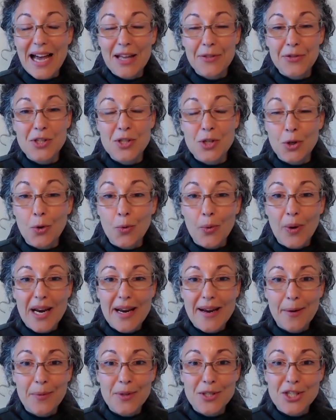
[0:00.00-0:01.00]
at the degree
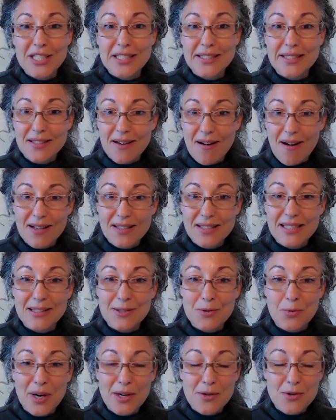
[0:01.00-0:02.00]
at which he starts his
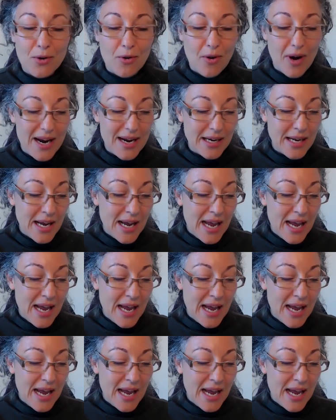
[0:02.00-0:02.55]
retrograde.